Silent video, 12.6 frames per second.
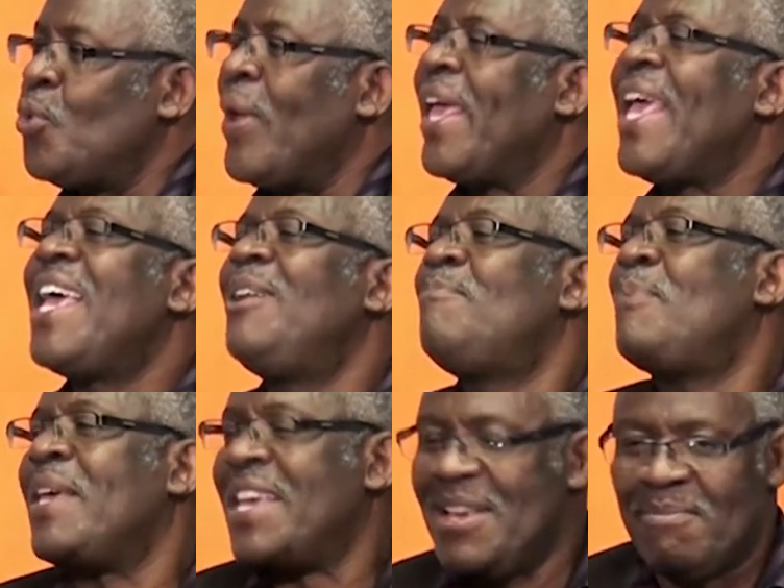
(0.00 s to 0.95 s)
help
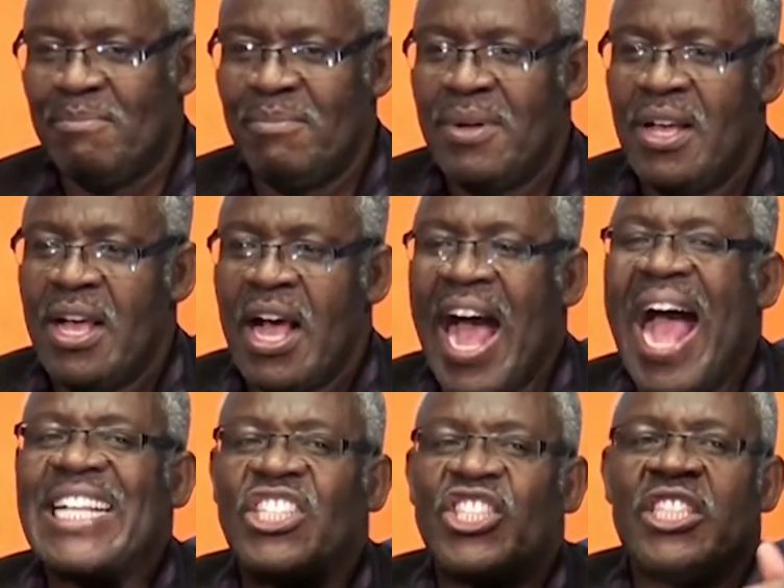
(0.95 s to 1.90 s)
him
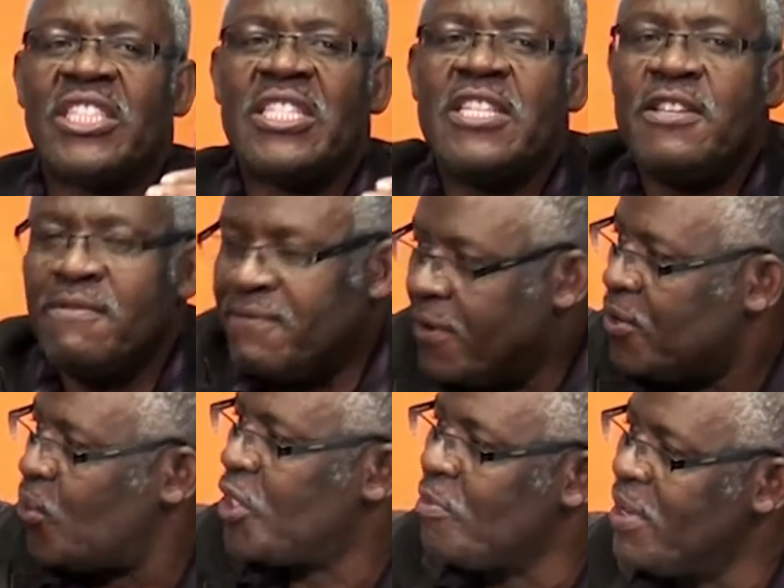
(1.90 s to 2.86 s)
achieve,
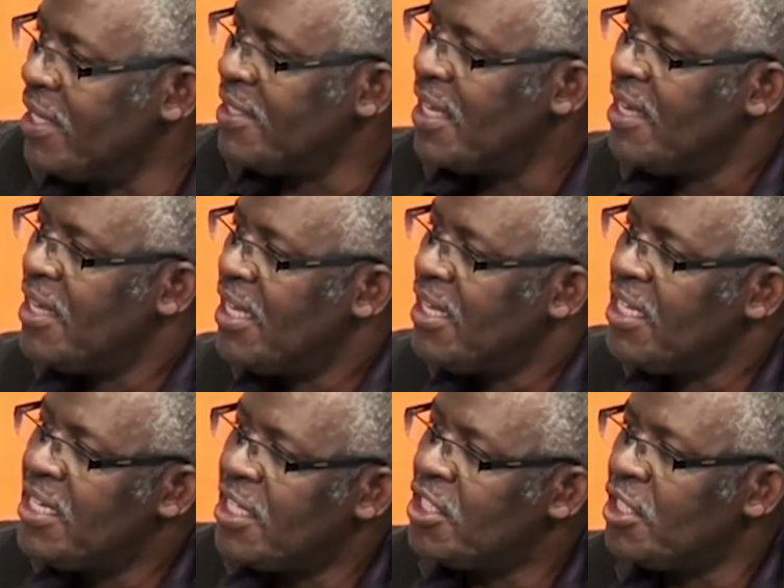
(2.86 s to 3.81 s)
which means
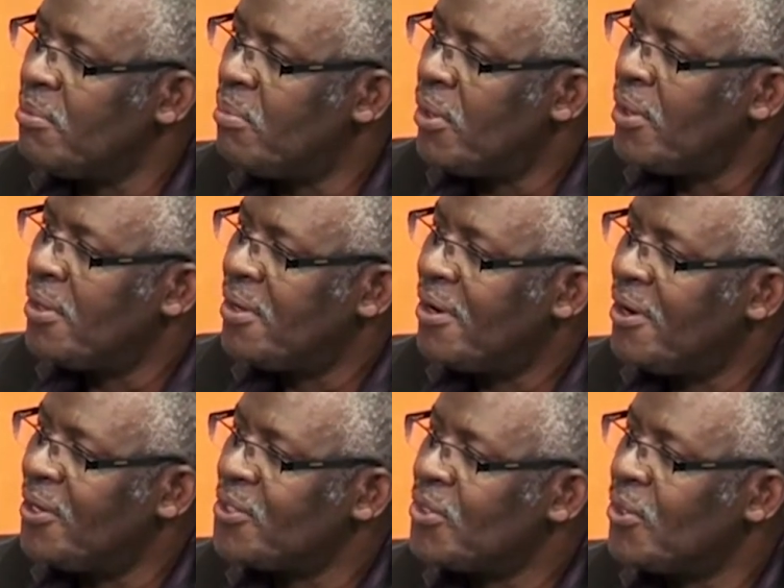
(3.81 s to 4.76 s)
leadership
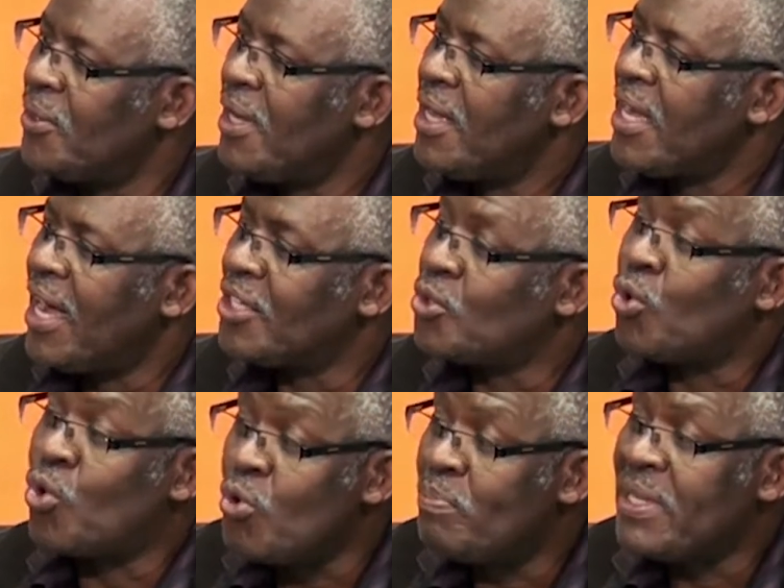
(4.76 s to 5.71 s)
also has
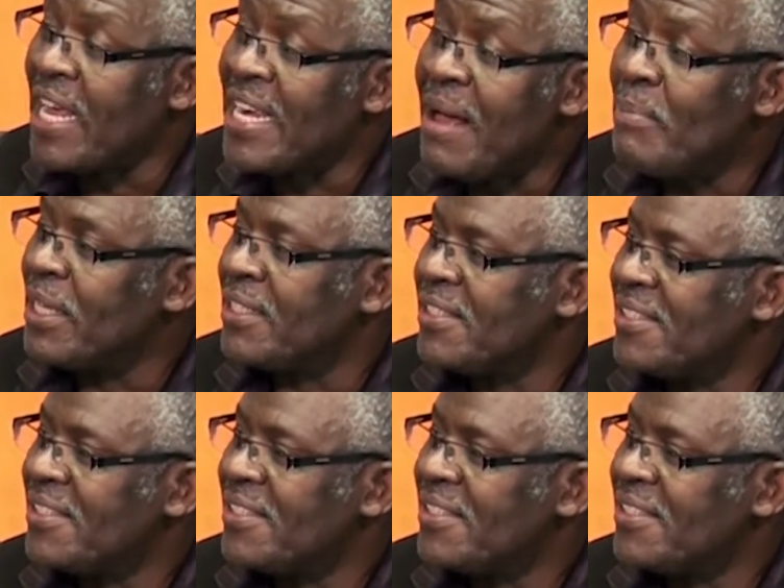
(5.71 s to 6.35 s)
group dynamics.